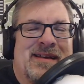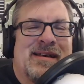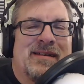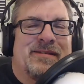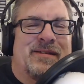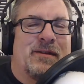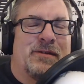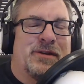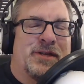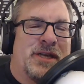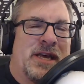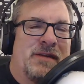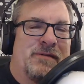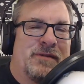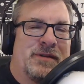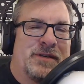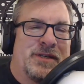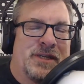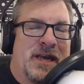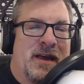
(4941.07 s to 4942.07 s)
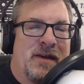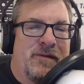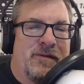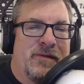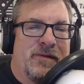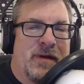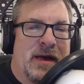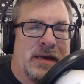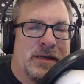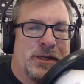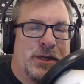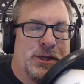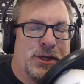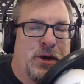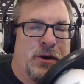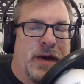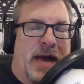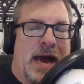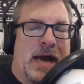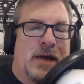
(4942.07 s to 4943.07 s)
So Steve is a
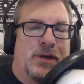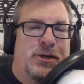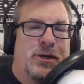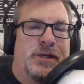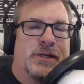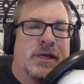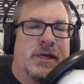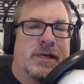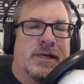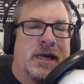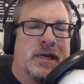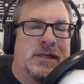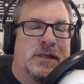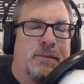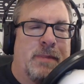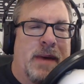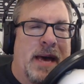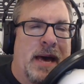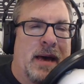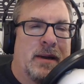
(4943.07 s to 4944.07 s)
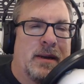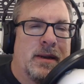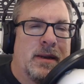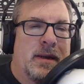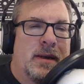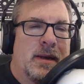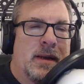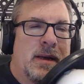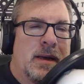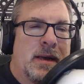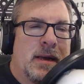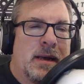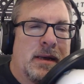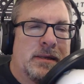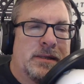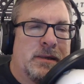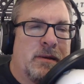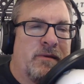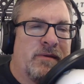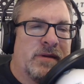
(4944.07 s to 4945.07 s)
geocacher. He's going to tell us about
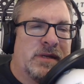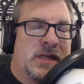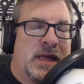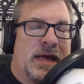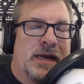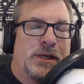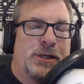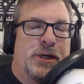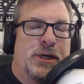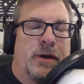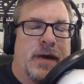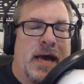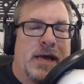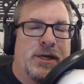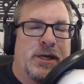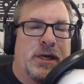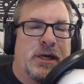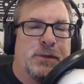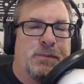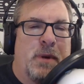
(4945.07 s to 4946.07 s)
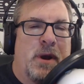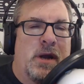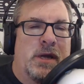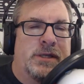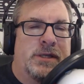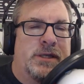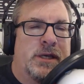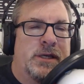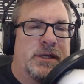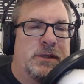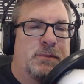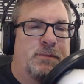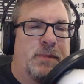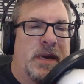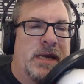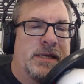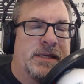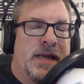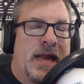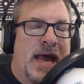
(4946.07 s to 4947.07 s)
some of his latest geocaching experiences, but
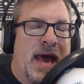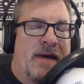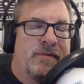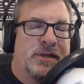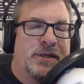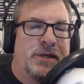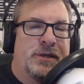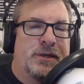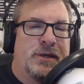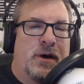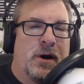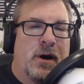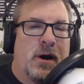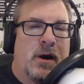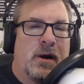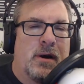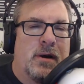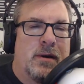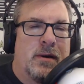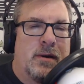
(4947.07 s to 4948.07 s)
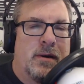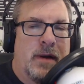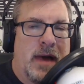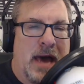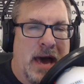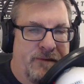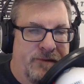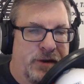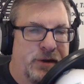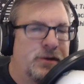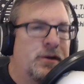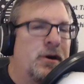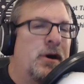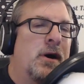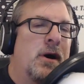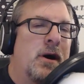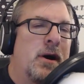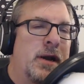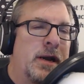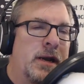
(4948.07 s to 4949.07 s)
he's going to have his guitar,
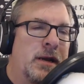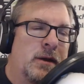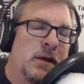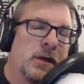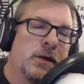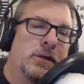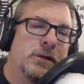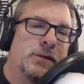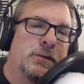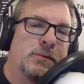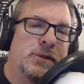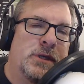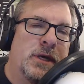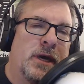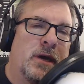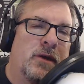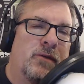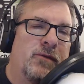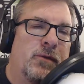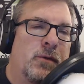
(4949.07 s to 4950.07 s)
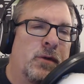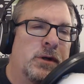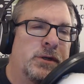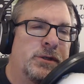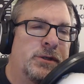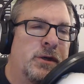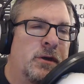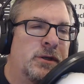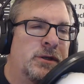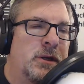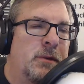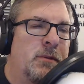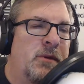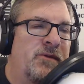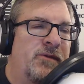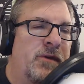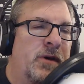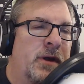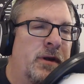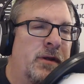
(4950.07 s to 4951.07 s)
and he's going to do some singing for us. So it's going to be
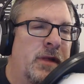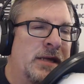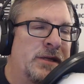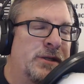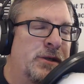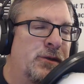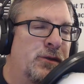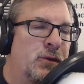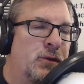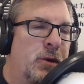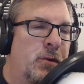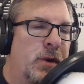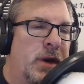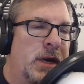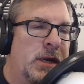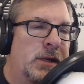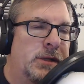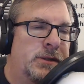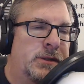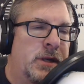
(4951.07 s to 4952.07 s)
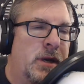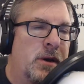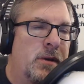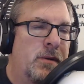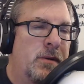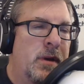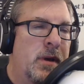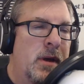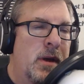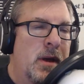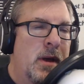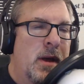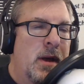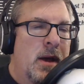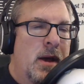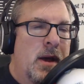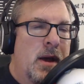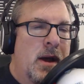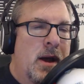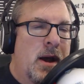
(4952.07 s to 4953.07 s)
fun, and that's in 3 weeks. So,
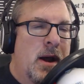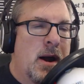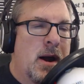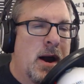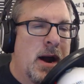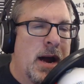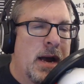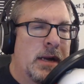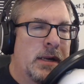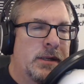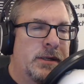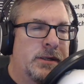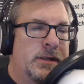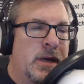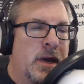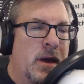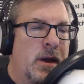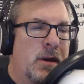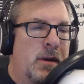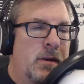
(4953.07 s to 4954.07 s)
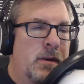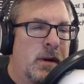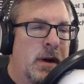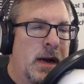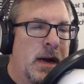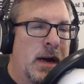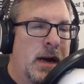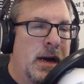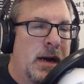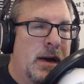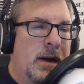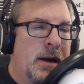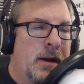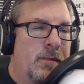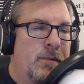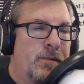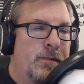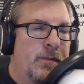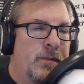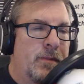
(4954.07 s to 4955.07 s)
all right.
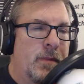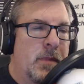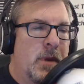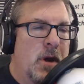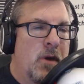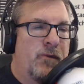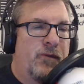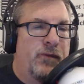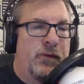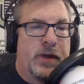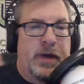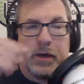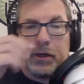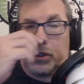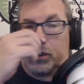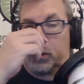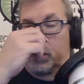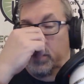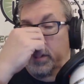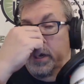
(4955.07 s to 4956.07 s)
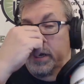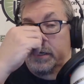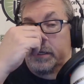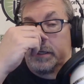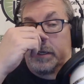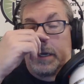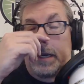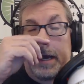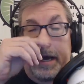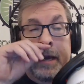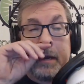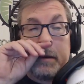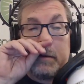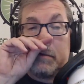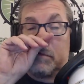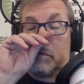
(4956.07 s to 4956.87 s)
So hopefully you enjoyed tonight.